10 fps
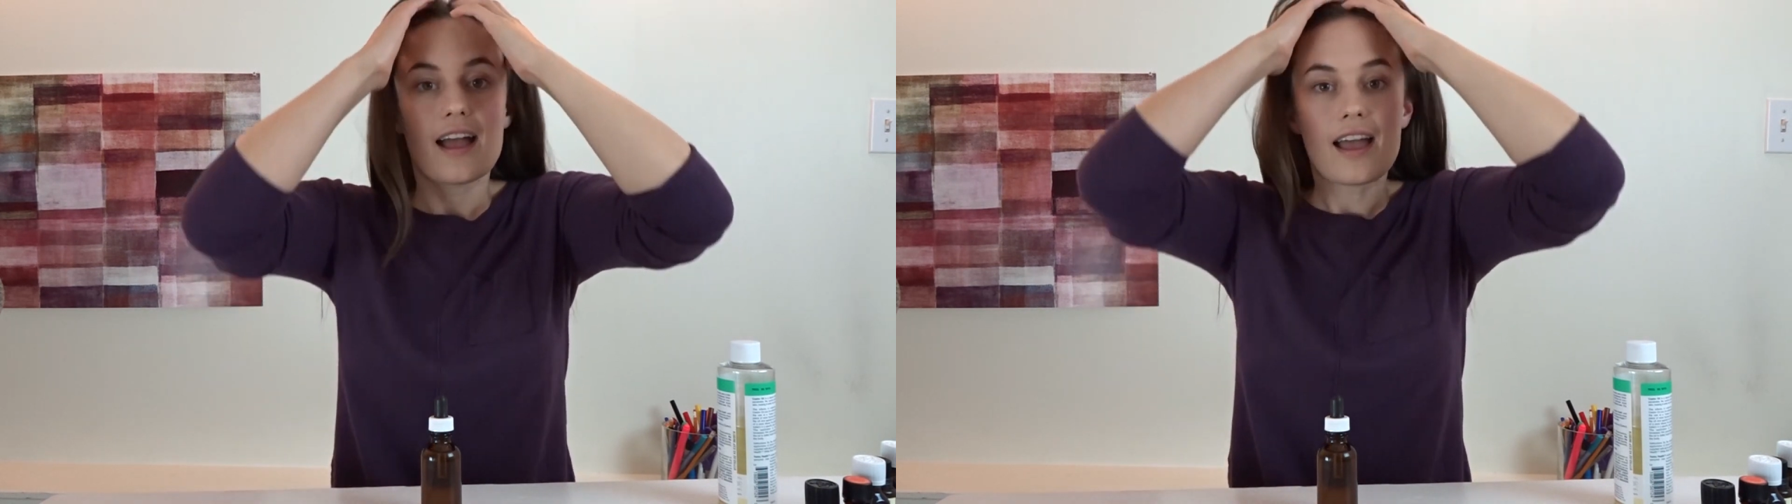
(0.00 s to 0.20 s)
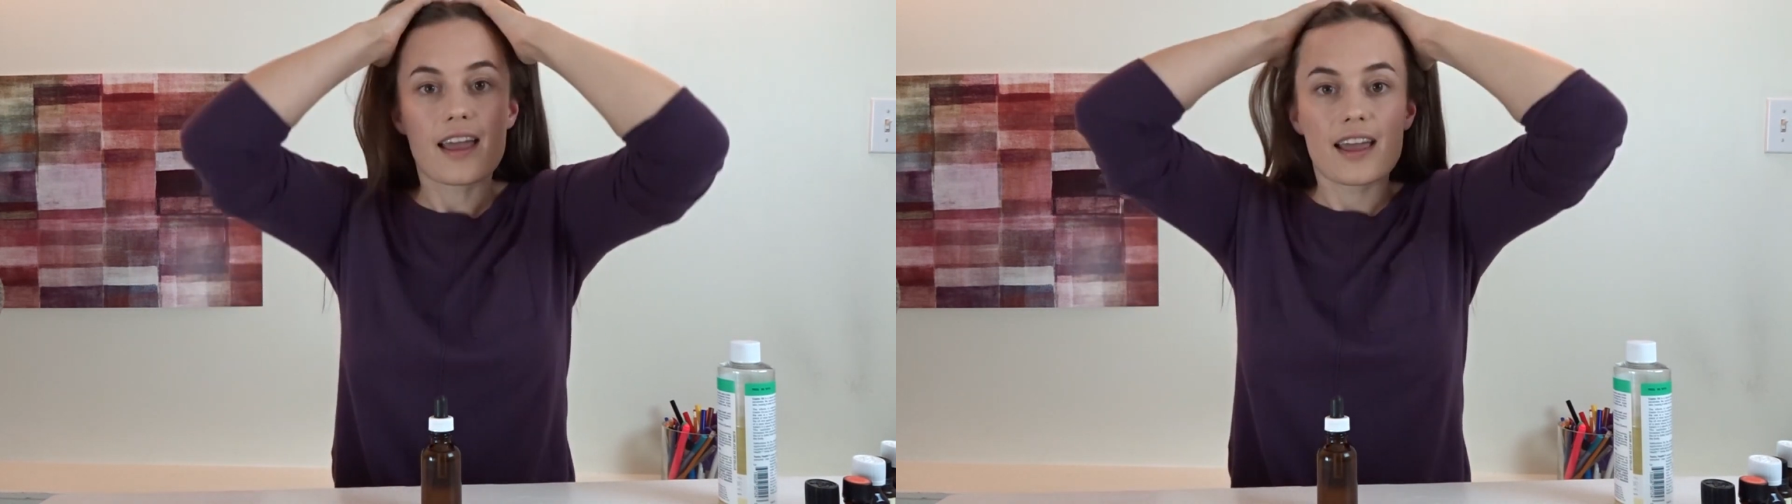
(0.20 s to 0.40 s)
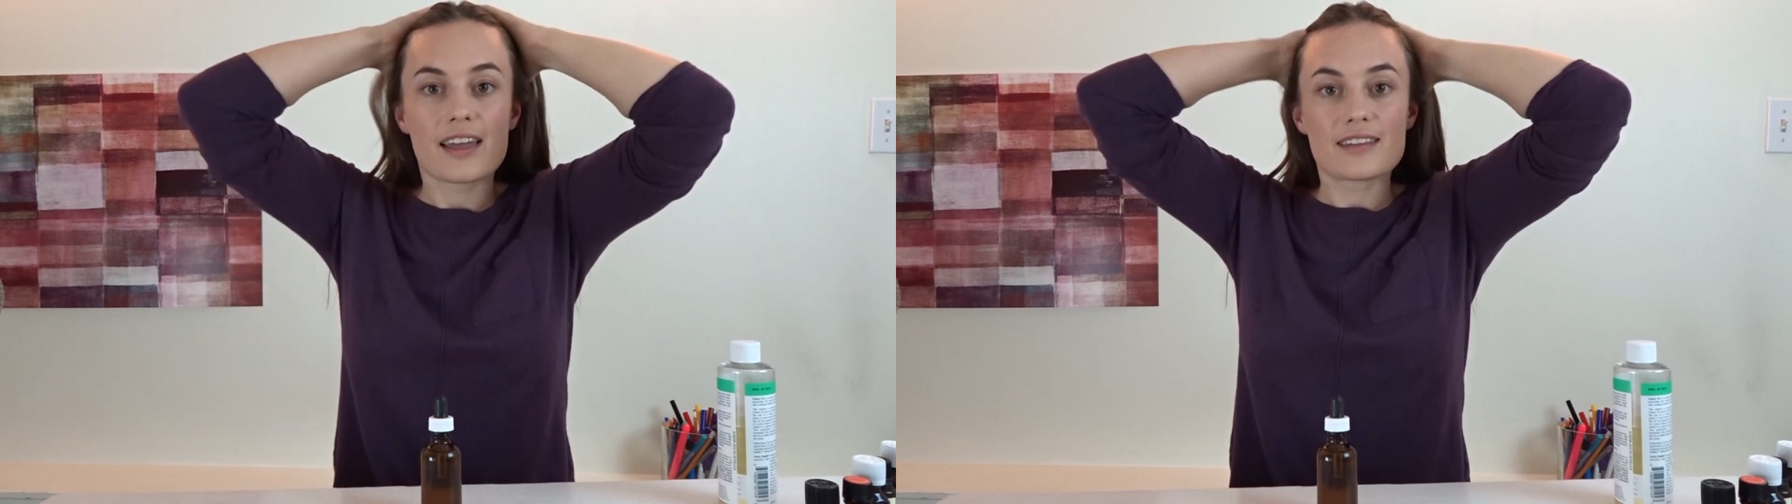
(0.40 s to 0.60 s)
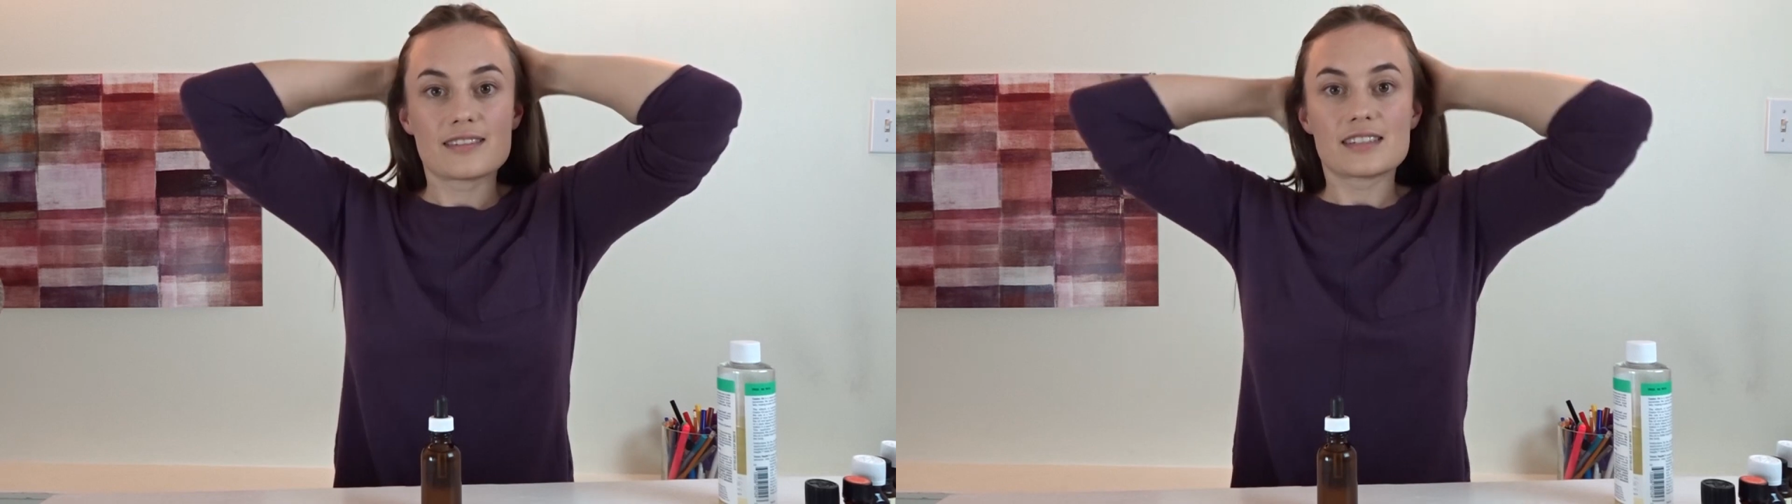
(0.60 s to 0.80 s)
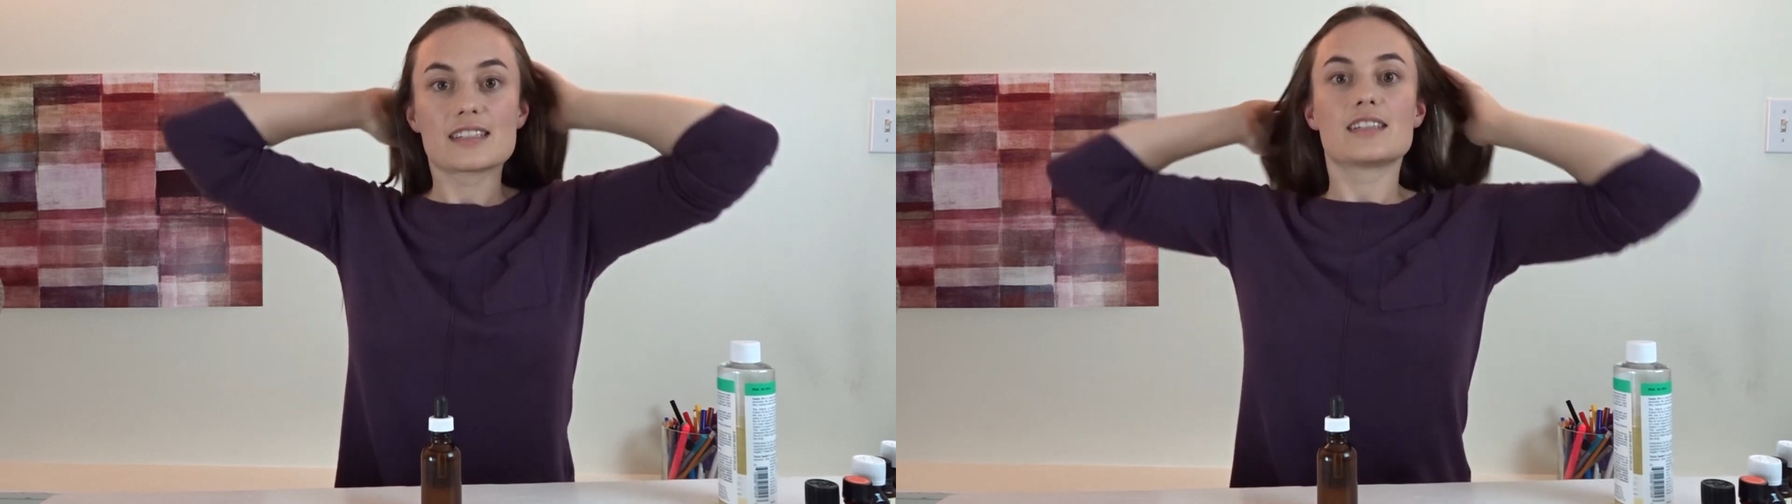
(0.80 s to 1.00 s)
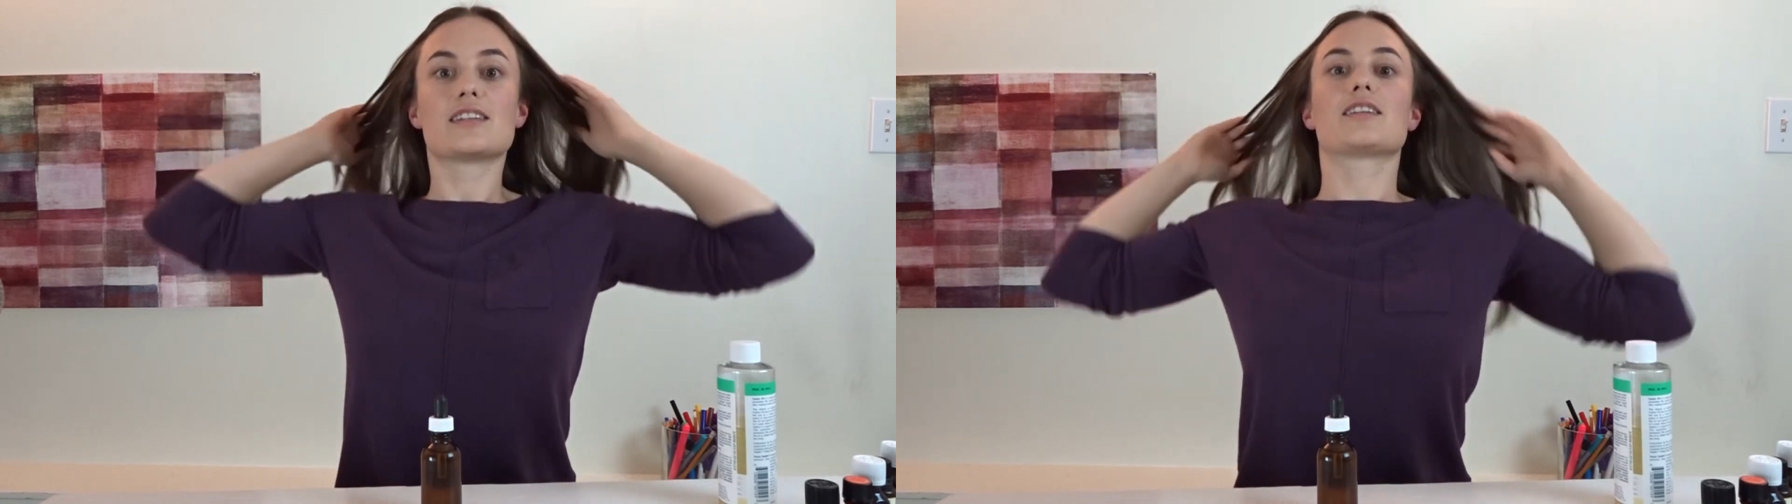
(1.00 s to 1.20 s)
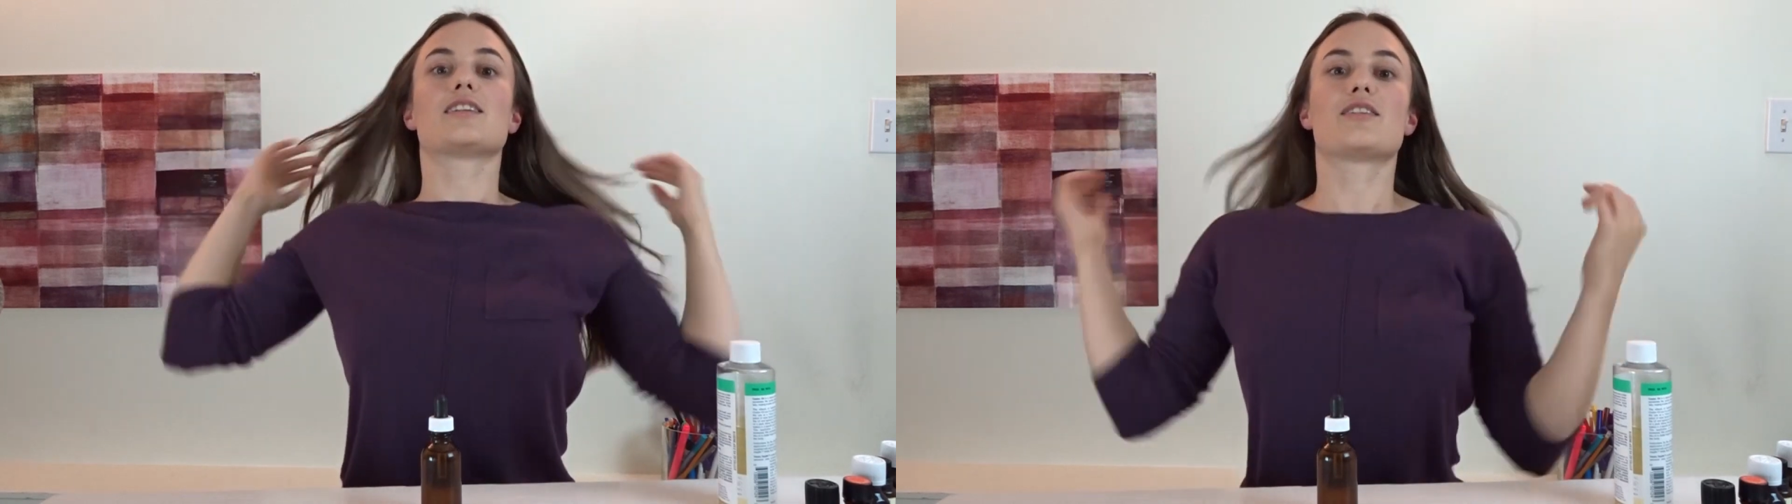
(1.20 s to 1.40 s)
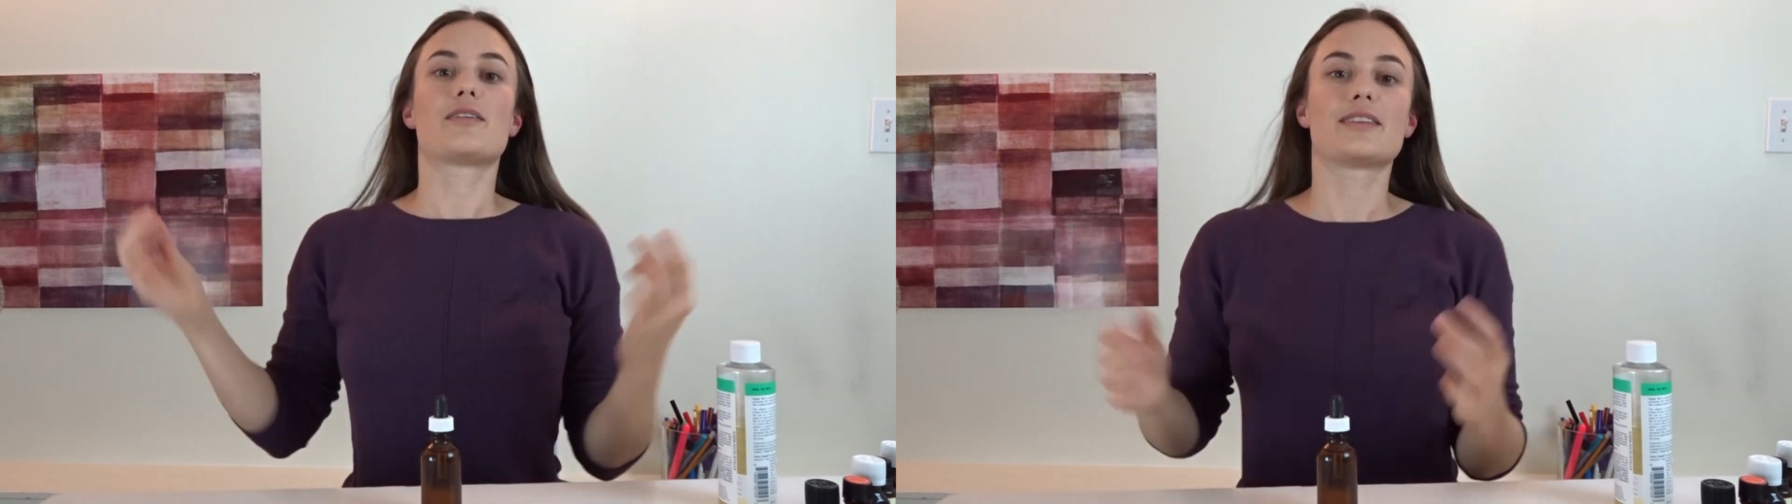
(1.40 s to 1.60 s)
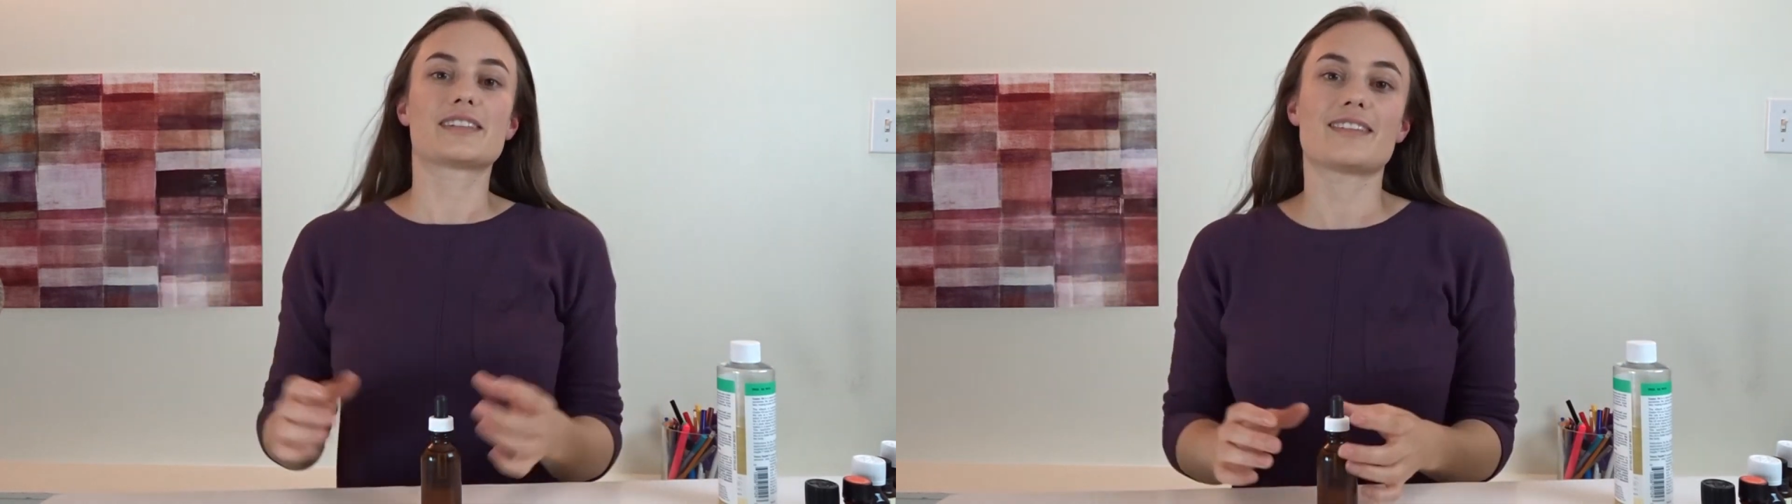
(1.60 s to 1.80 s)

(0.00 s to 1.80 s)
And there's